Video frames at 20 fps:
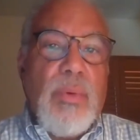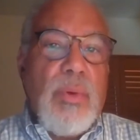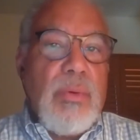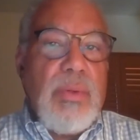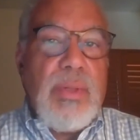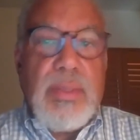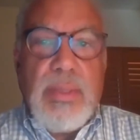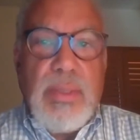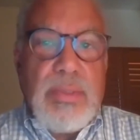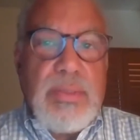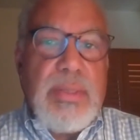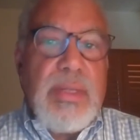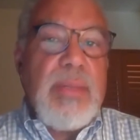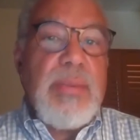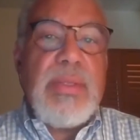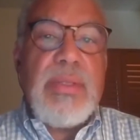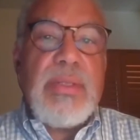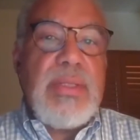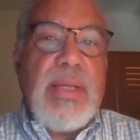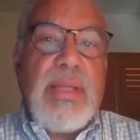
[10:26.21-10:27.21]
it's going to be
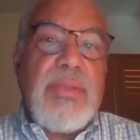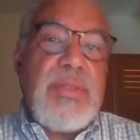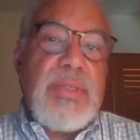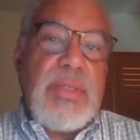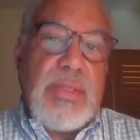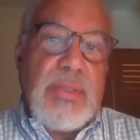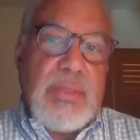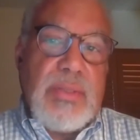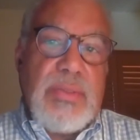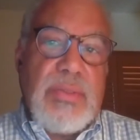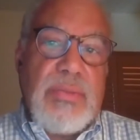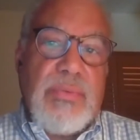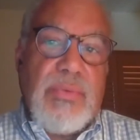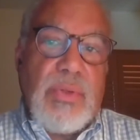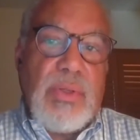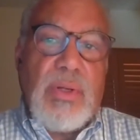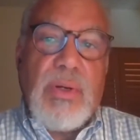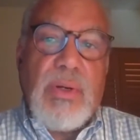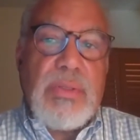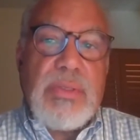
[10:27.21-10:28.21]
the death sentence for
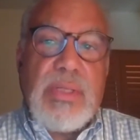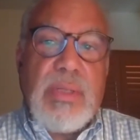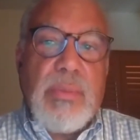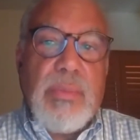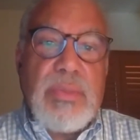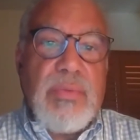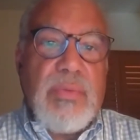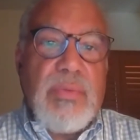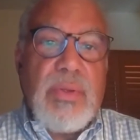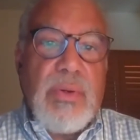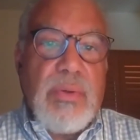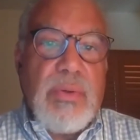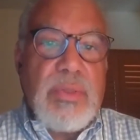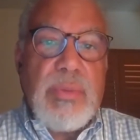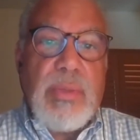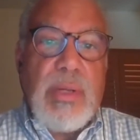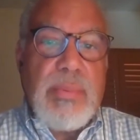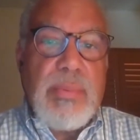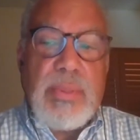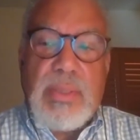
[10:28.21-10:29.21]
large numbers of the Earth's
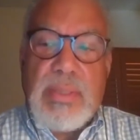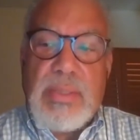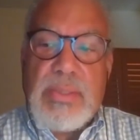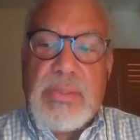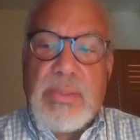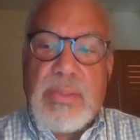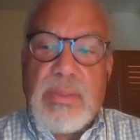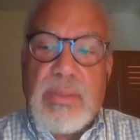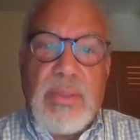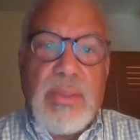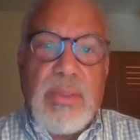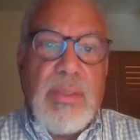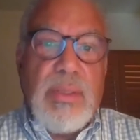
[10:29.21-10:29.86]
population.